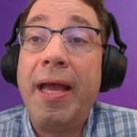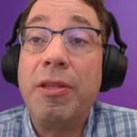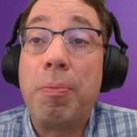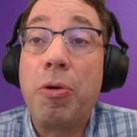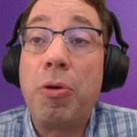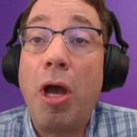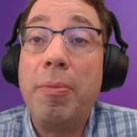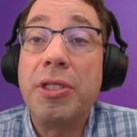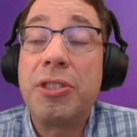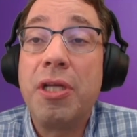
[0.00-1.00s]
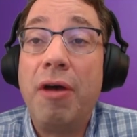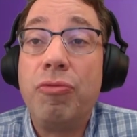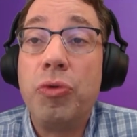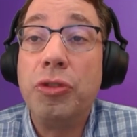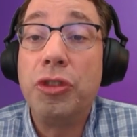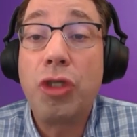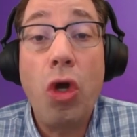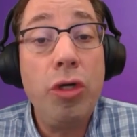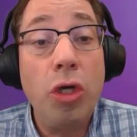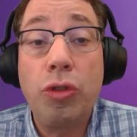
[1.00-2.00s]
the promise of rules as
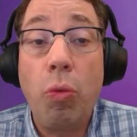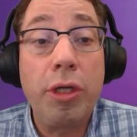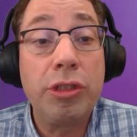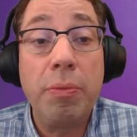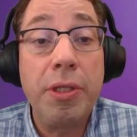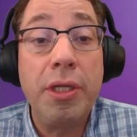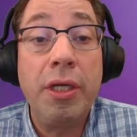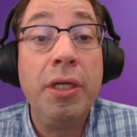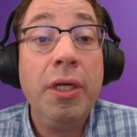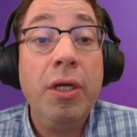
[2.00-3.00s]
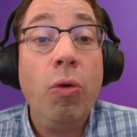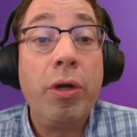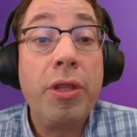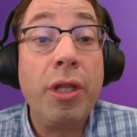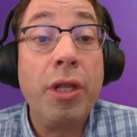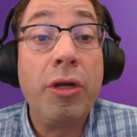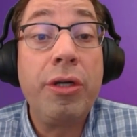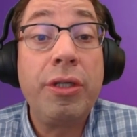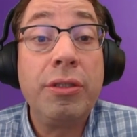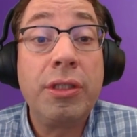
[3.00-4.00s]
code, and also what are some of the
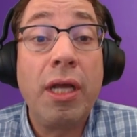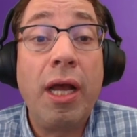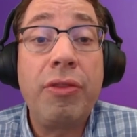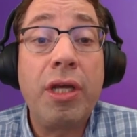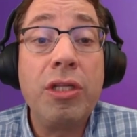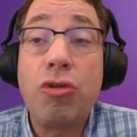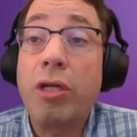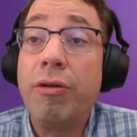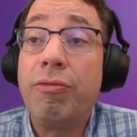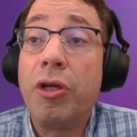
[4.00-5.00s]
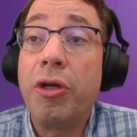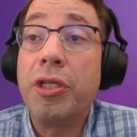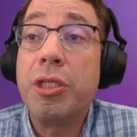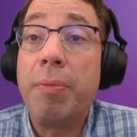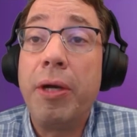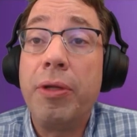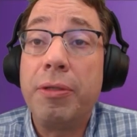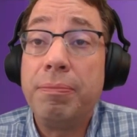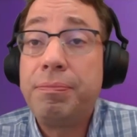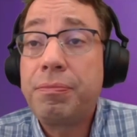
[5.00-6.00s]
learnings, the constructive learnings about it.
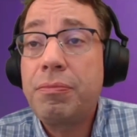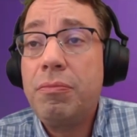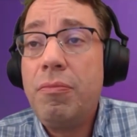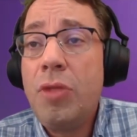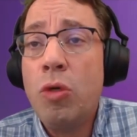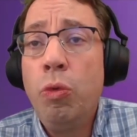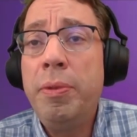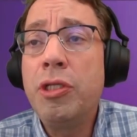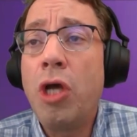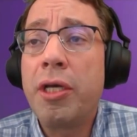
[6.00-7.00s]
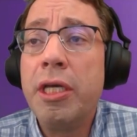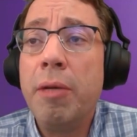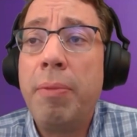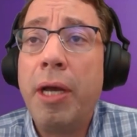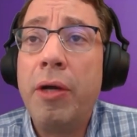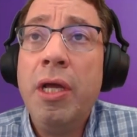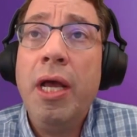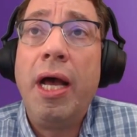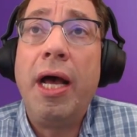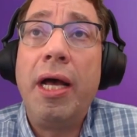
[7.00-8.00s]
We'll be talking about
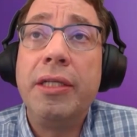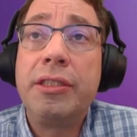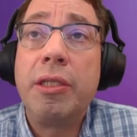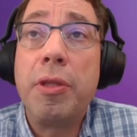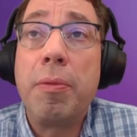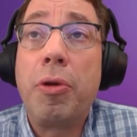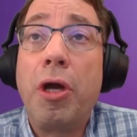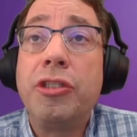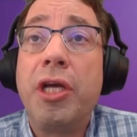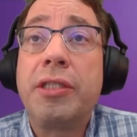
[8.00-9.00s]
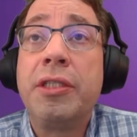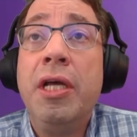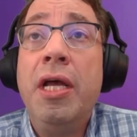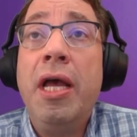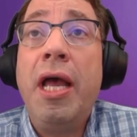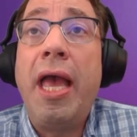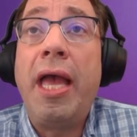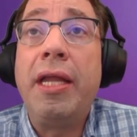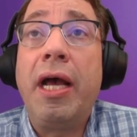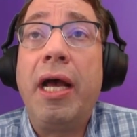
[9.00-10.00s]
some of the projects.
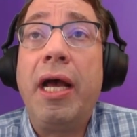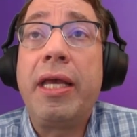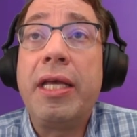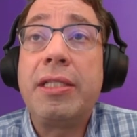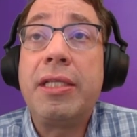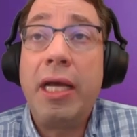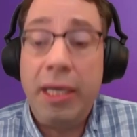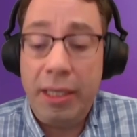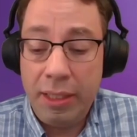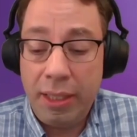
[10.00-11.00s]
And I guess I